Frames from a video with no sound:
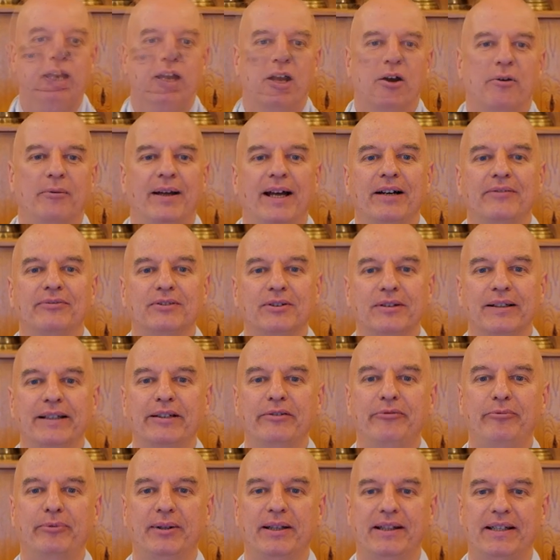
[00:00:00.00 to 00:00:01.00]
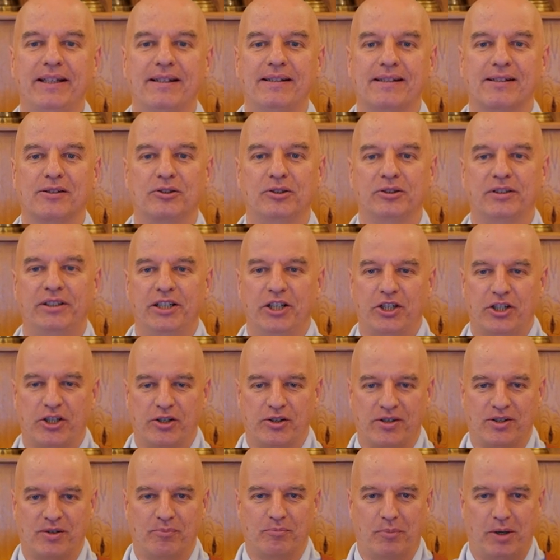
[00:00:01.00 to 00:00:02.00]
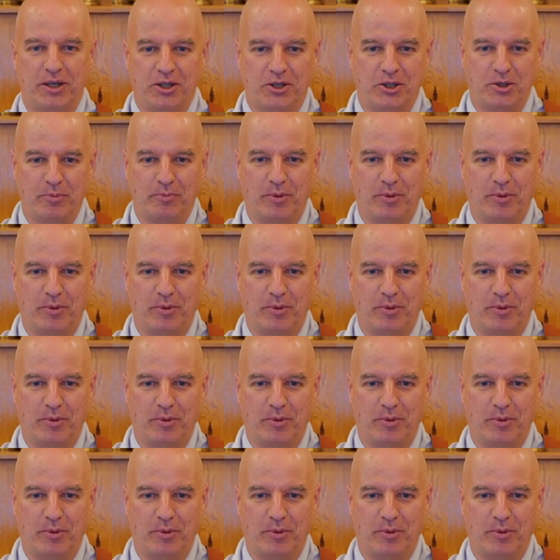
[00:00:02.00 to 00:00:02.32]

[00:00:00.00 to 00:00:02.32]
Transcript: We have to live with these conditions much,